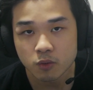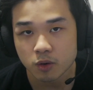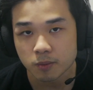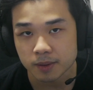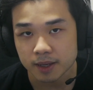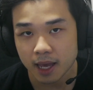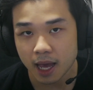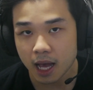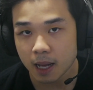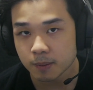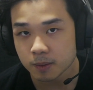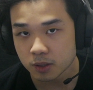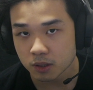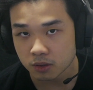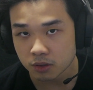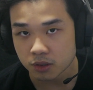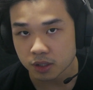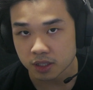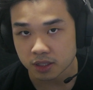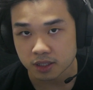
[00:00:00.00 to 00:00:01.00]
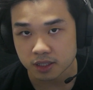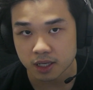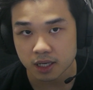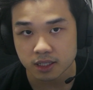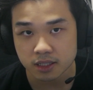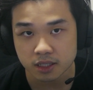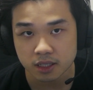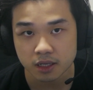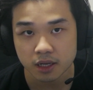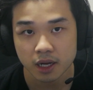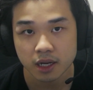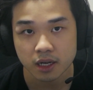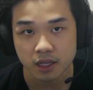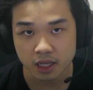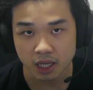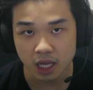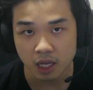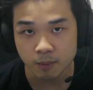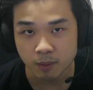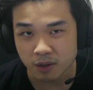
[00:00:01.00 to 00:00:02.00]
will be absolutely disgusting and a
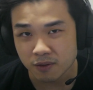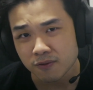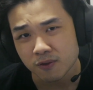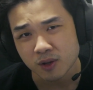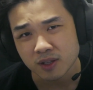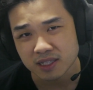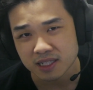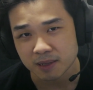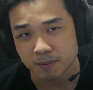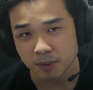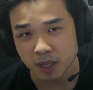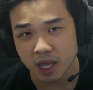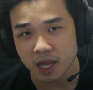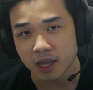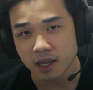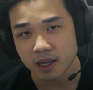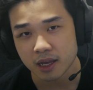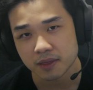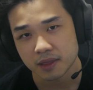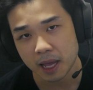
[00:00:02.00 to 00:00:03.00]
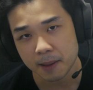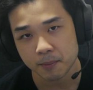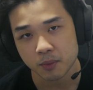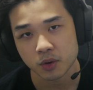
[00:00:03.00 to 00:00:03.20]
game influencing play at that